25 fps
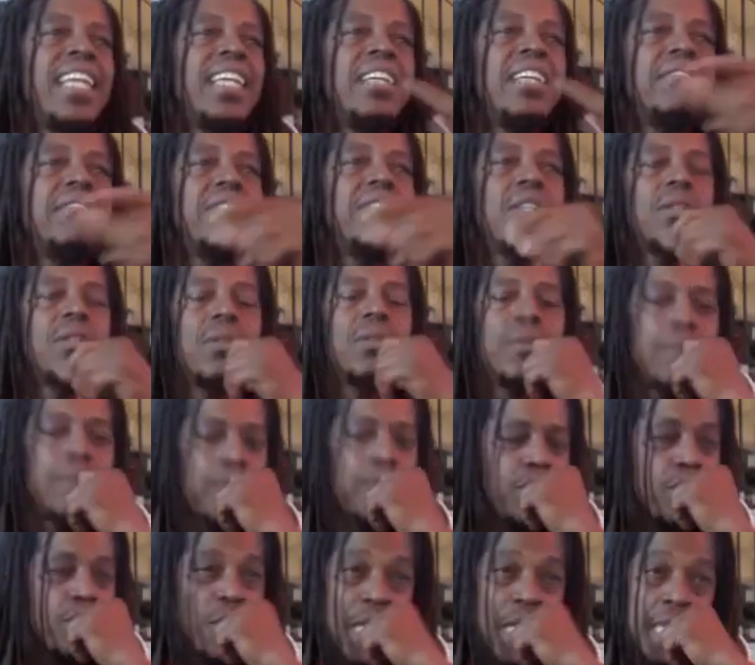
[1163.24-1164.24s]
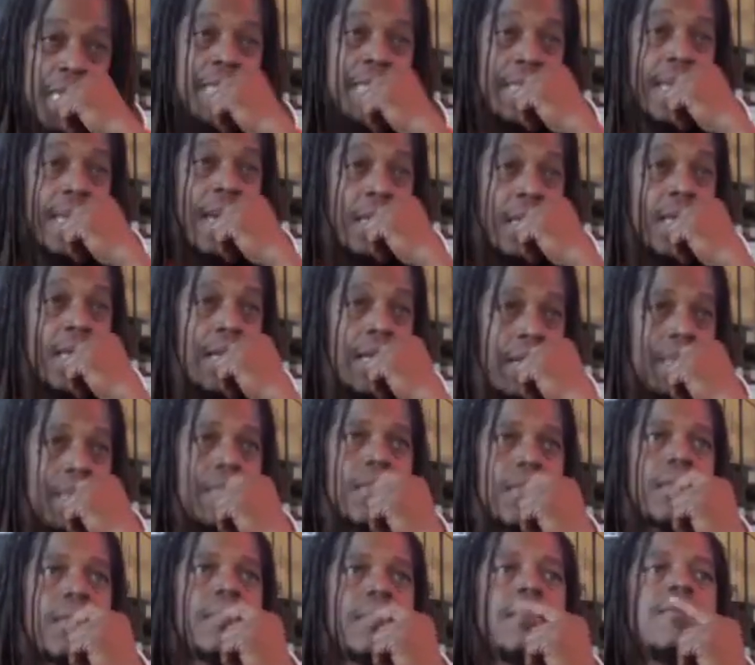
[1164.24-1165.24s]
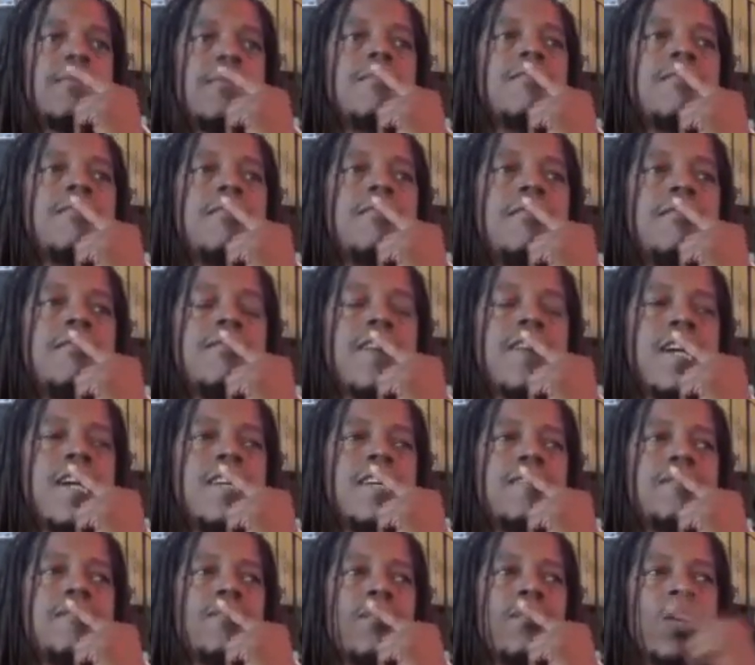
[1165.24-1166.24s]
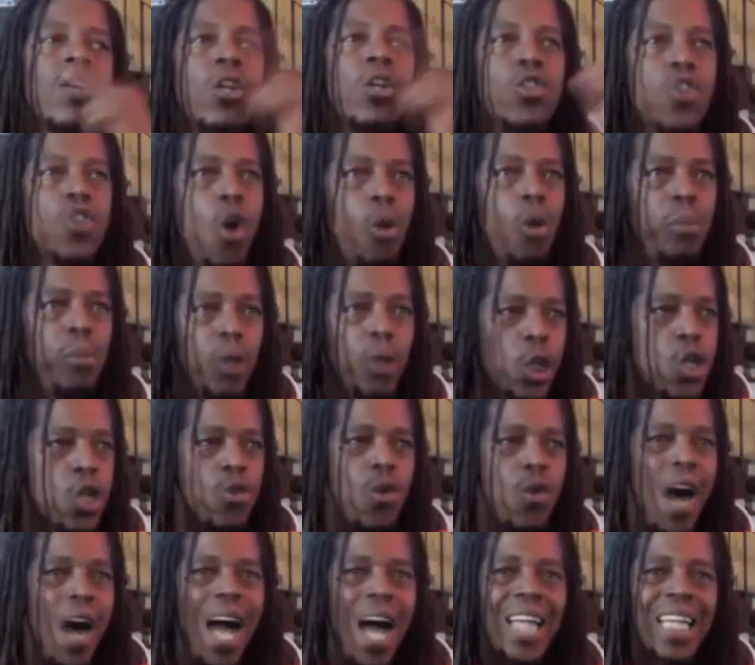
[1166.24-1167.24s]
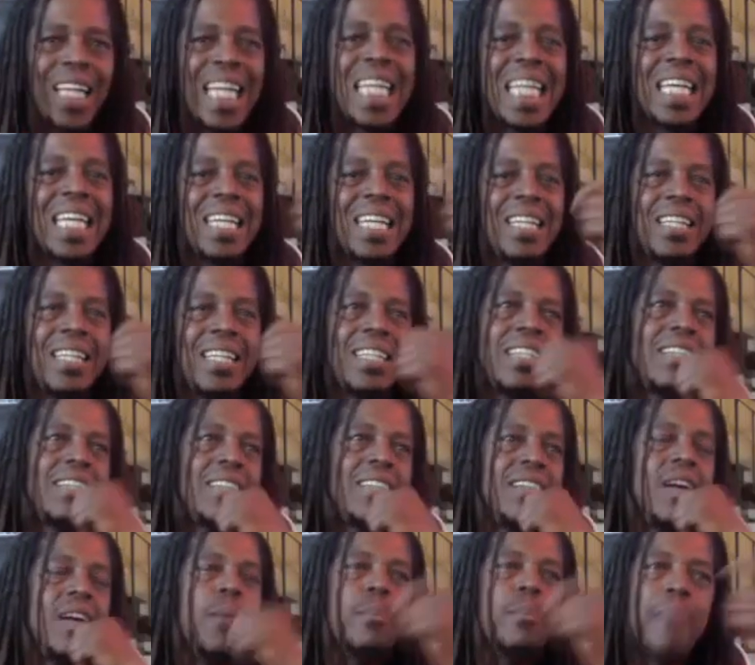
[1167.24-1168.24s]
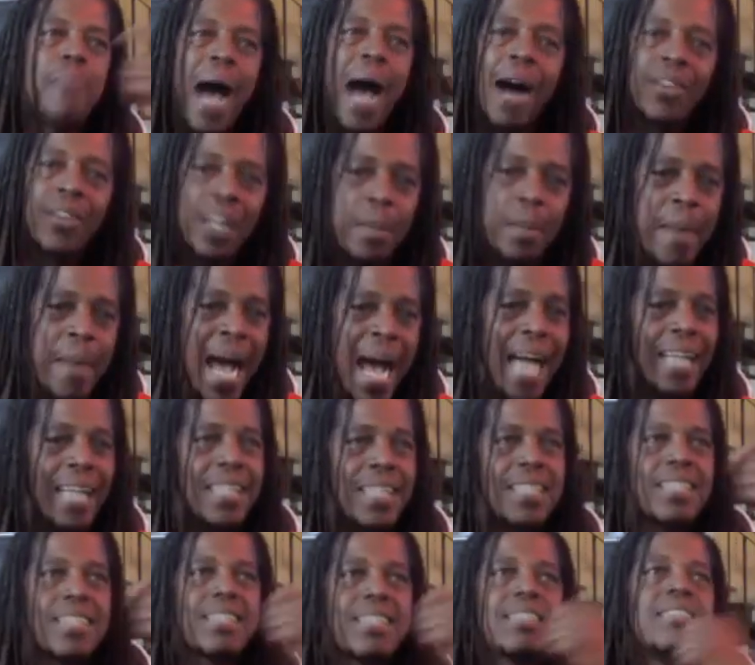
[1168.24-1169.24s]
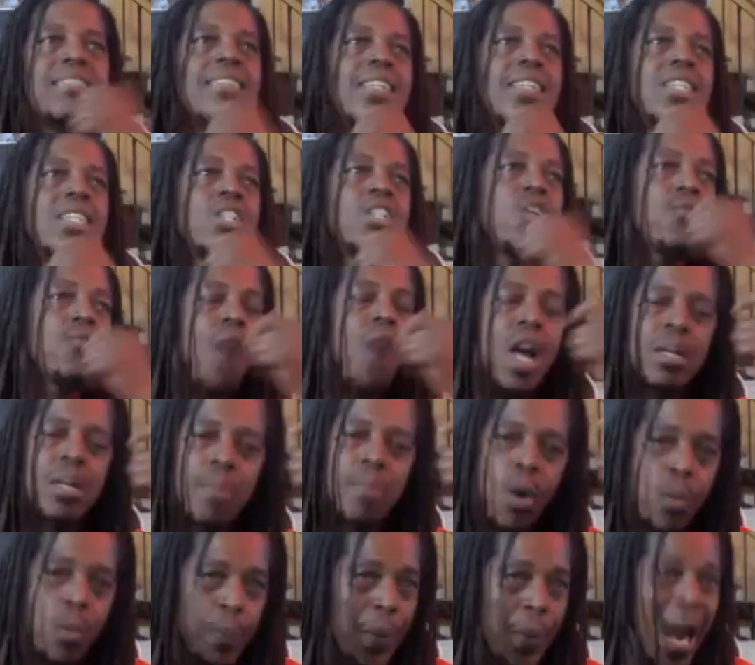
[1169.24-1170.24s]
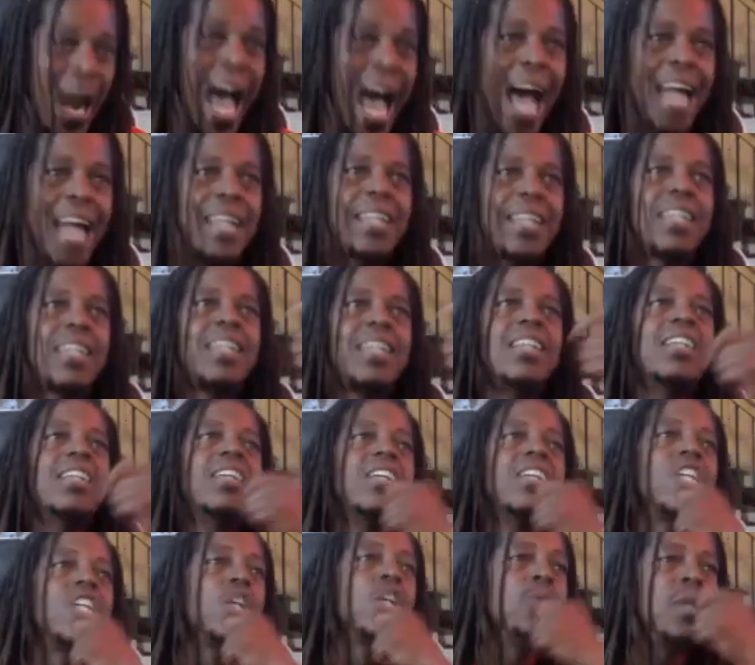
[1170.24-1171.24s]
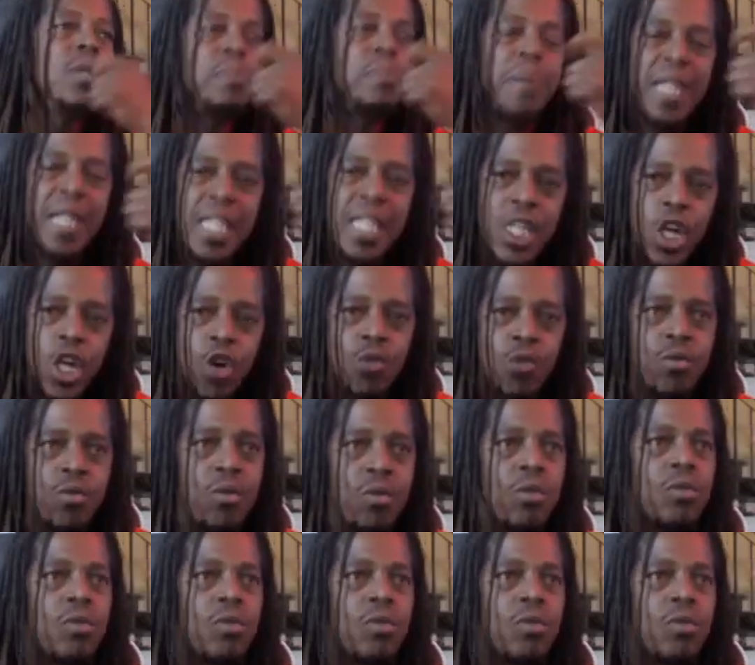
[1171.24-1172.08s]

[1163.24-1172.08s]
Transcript: you? He said this, right? Noble Drew Ali, Malcolm X, Geronimo Pratt, Huey P. Newton,